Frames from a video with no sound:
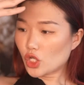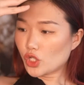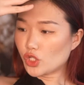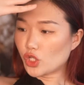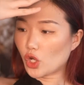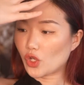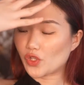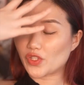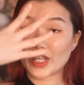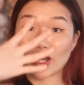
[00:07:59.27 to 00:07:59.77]

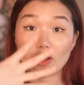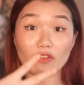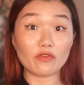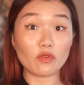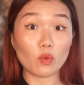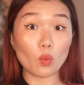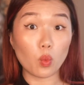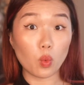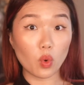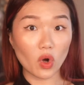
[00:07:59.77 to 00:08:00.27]
your
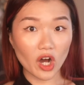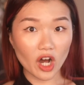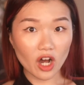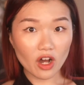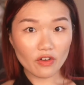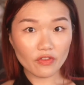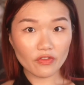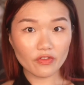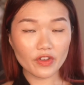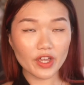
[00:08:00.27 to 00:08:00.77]

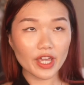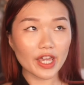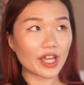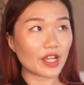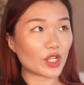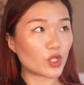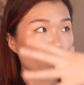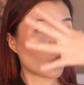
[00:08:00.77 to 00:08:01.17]
self-worth, is